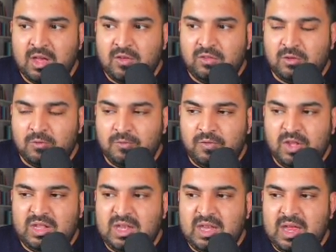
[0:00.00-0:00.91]
So
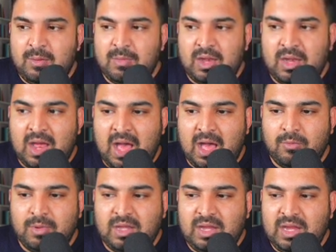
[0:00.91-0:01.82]
with the name and how
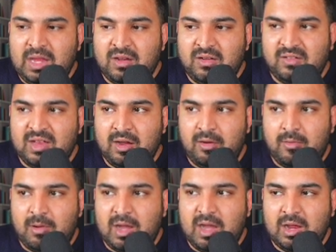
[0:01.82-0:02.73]
many years they are
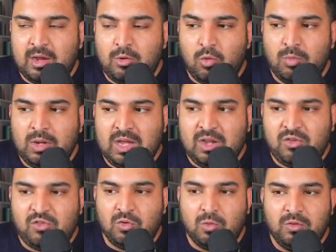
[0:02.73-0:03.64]
trading, and normally it
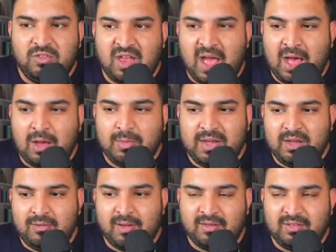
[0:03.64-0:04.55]
shows how many
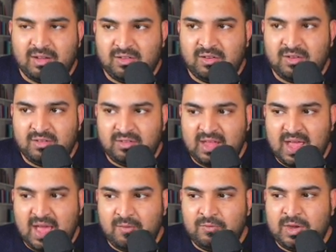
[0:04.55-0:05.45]
transactions they
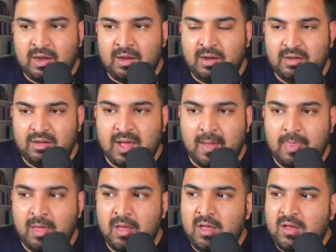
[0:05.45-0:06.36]
have
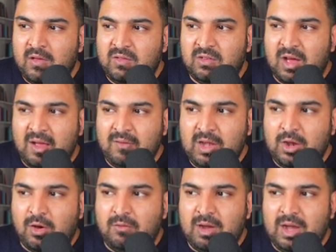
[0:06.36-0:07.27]
done. So I will
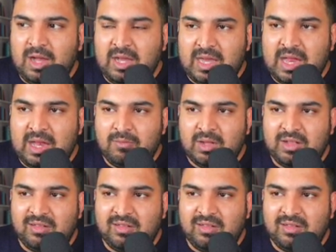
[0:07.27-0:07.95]
not really deal with the